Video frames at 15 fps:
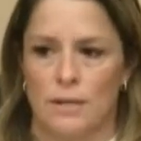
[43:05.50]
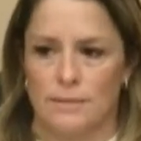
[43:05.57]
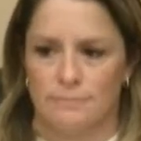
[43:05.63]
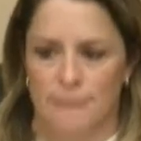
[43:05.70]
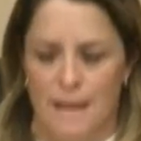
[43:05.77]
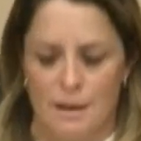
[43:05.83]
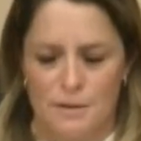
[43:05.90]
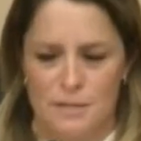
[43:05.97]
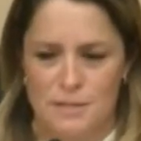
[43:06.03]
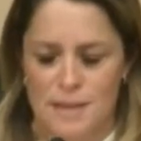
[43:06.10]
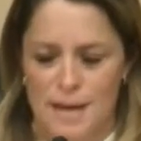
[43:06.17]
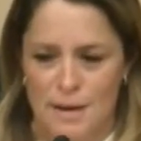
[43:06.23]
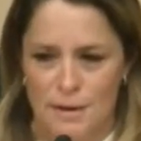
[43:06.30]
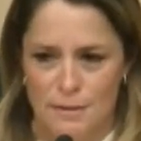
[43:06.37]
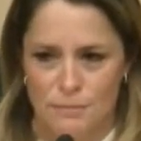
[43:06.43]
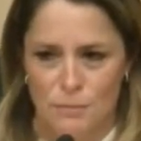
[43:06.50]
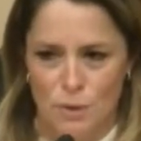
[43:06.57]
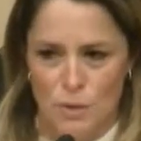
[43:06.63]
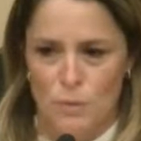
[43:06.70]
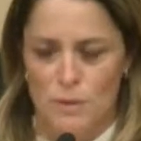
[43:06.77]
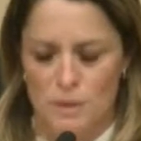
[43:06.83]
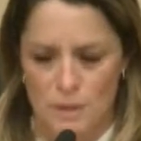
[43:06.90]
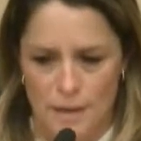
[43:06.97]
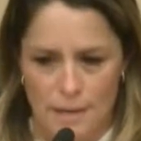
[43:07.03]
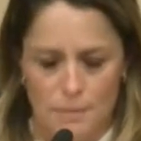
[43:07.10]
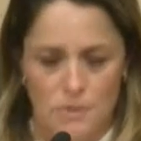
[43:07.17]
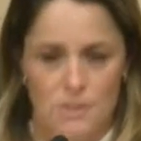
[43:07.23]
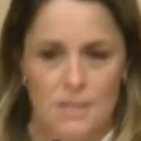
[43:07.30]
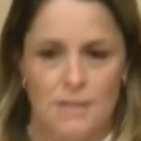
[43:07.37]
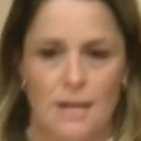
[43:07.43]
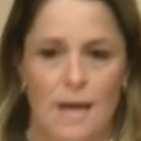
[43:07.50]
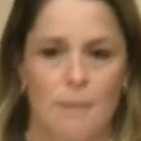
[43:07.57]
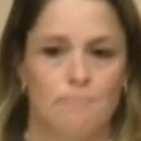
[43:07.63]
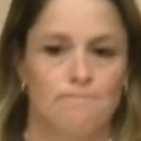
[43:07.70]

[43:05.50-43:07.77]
how to work with the neighbors in that.